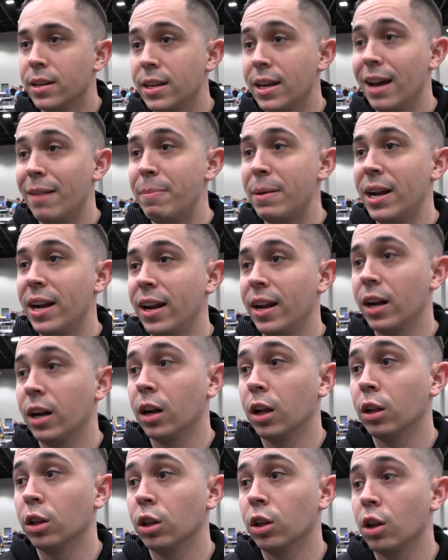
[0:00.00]
Yeah, I've been in it
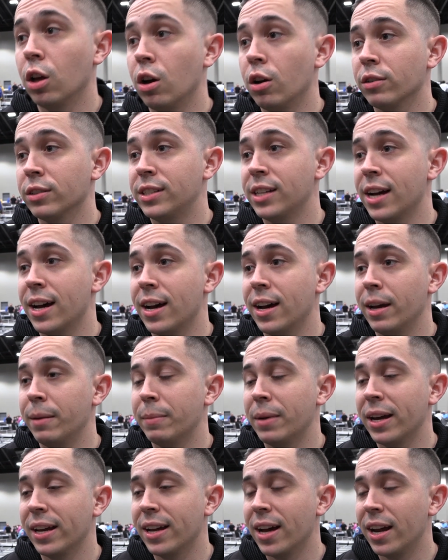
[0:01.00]
a long time.
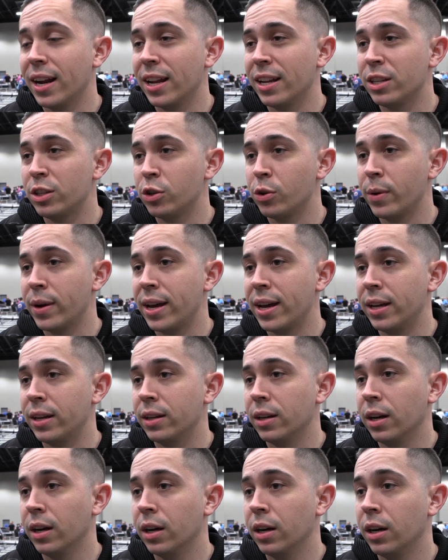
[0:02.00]
I got into it
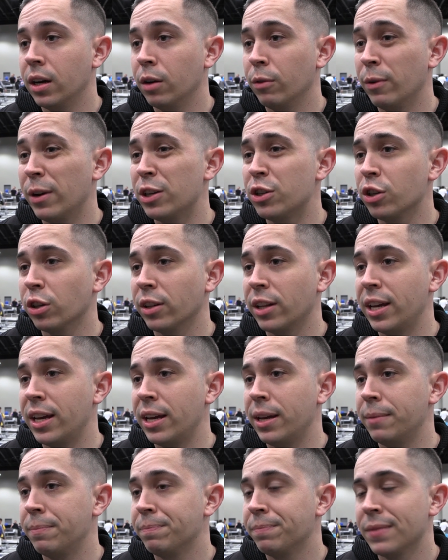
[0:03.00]

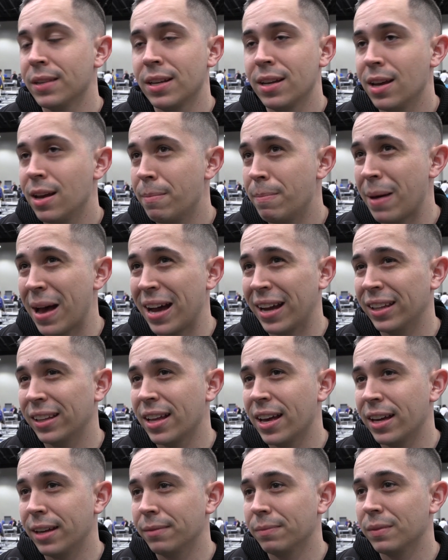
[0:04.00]
originally back in
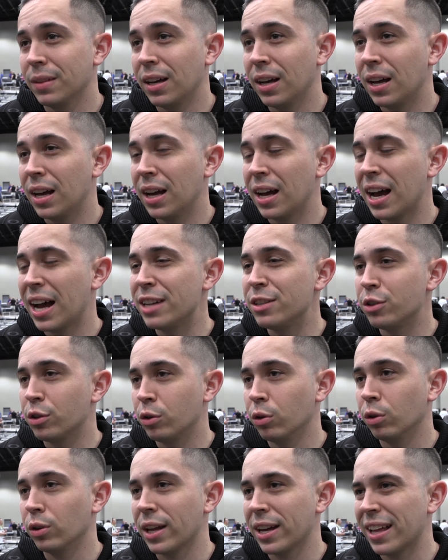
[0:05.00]
like high
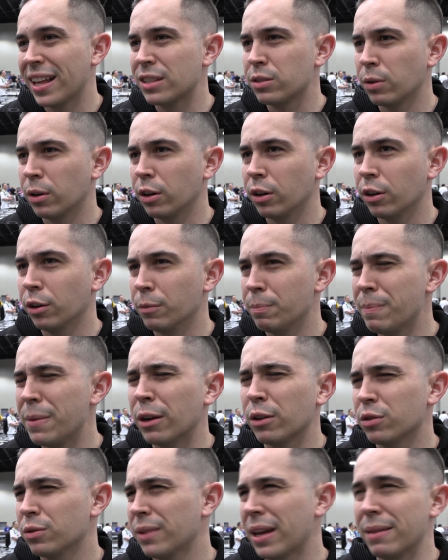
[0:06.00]
school, like that's or
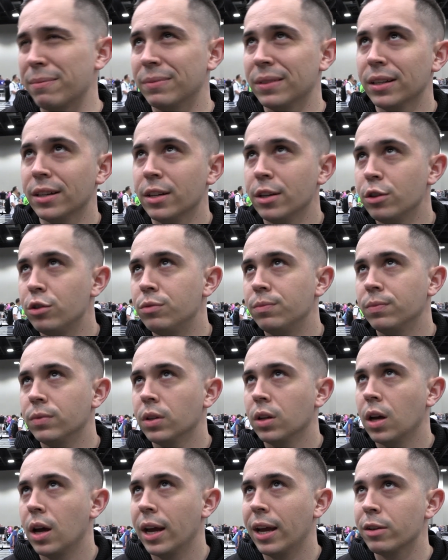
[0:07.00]
middle, like
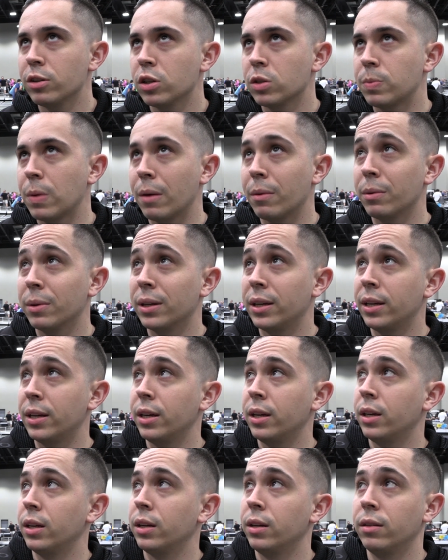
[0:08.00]
I guess it was
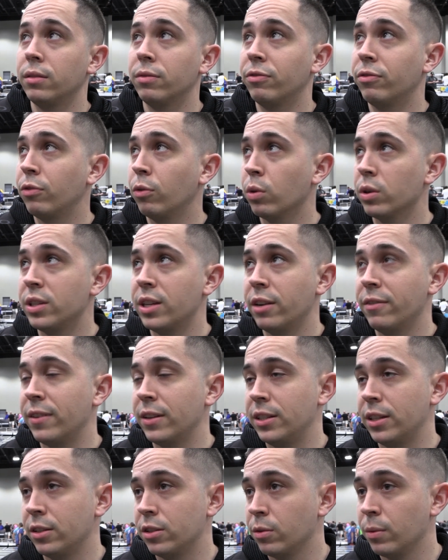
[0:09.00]
probably 14 or
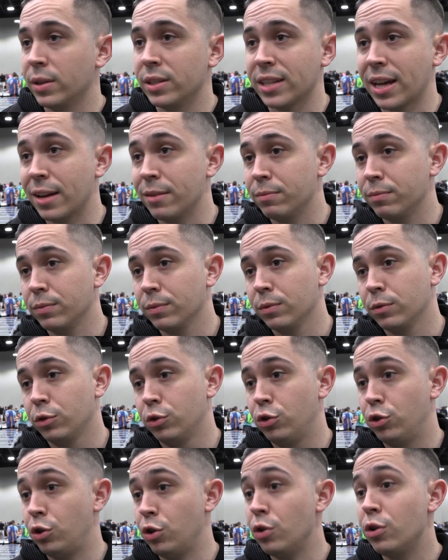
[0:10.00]
15. So when's that?
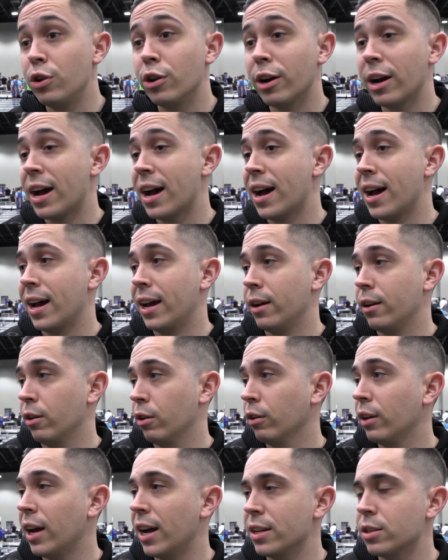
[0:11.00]
Junior high,
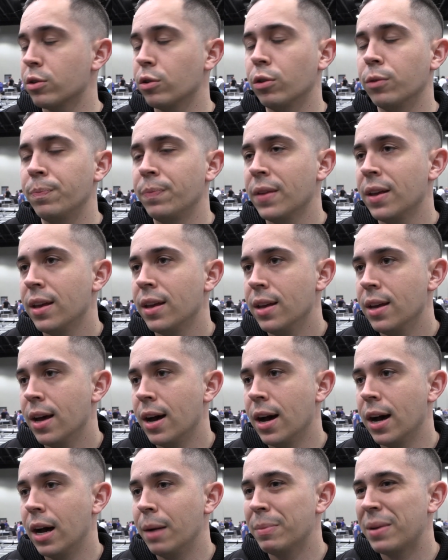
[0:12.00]
early high school.
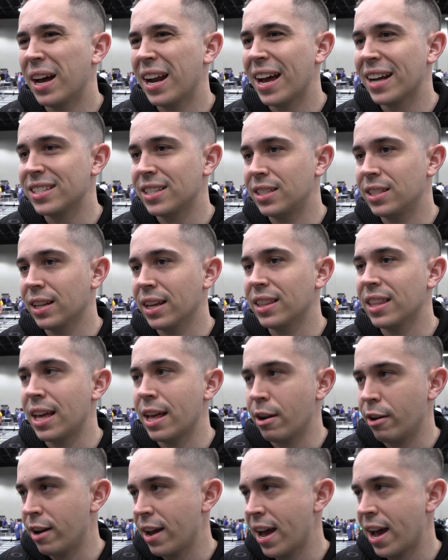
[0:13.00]
Got access to like the
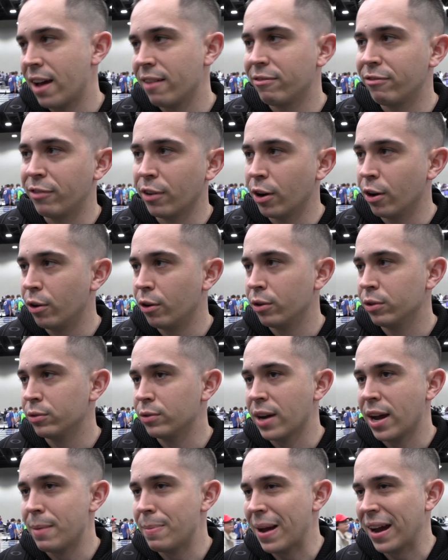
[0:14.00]
internet, phone,
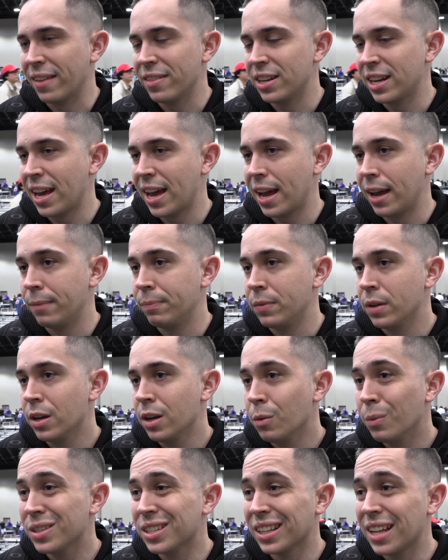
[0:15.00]
right back in the day, and
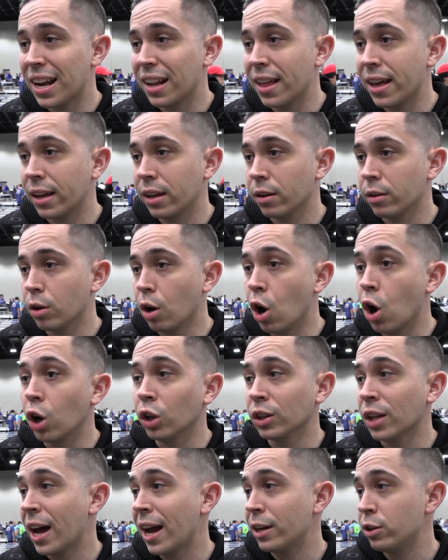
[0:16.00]
there's a lot of like
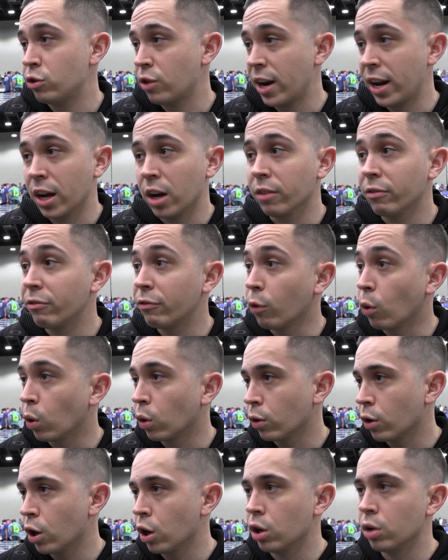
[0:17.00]
online trading on
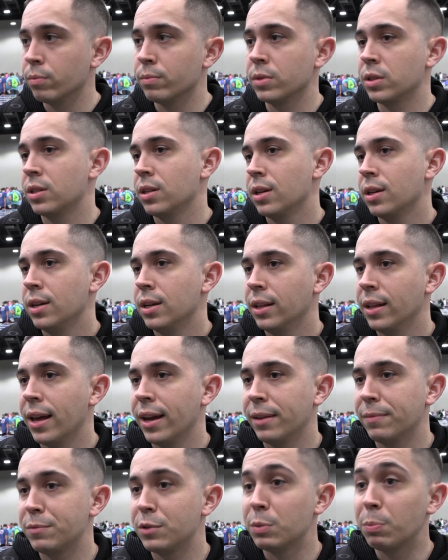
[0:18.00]
forums,
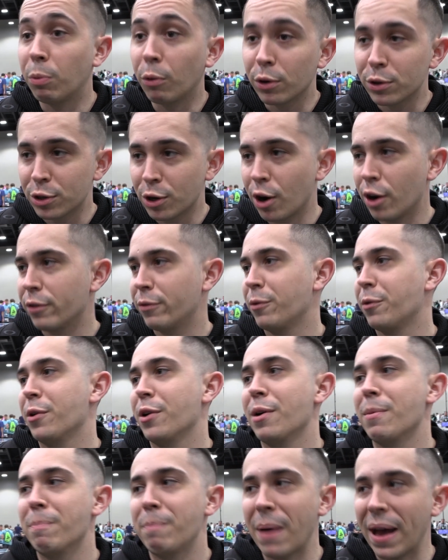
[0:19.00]
like Sports Card
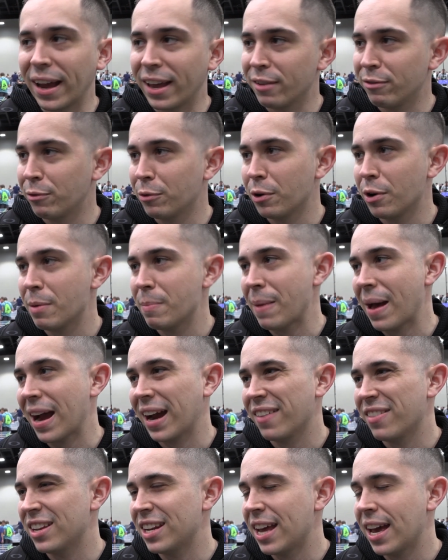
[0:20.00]
Forum, Beckett Forum
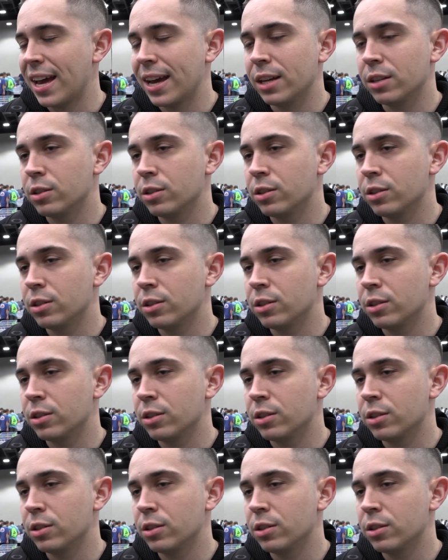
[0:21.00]
back in the day.